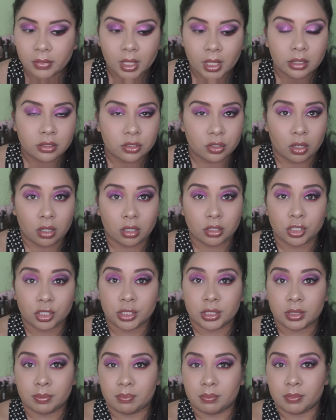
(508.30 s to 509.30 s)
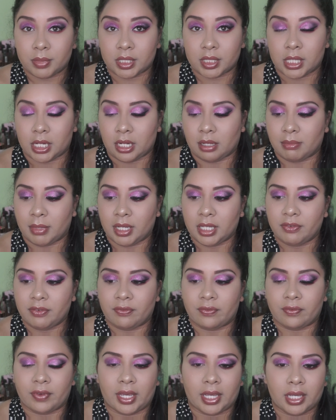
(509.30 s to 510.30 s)
So I'll just be setting my
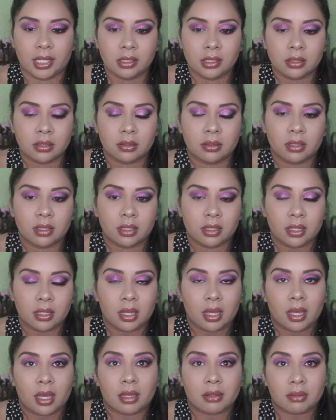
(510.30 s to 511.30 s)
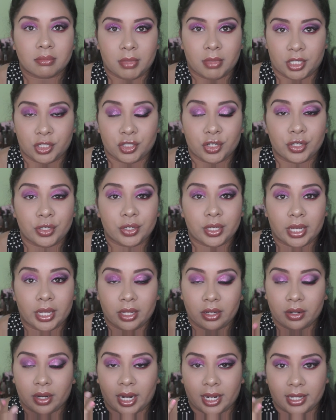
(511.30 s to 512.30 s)
face. Make sure you get
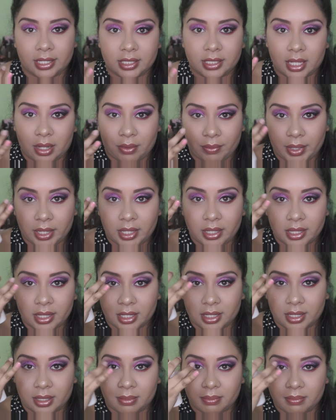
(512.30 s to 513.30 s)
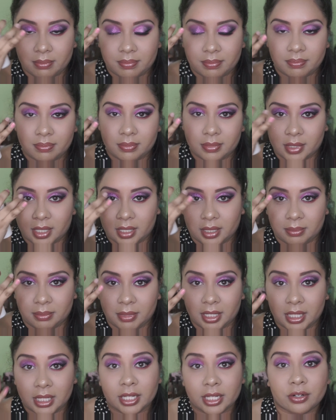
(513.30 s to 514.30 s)
your eyes, that way the
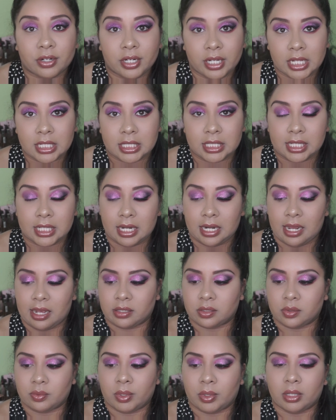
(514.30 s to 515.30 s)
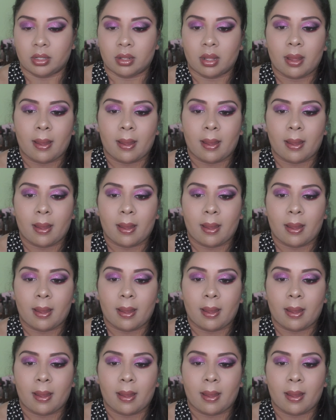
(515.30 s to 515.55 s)
glitter can set as well.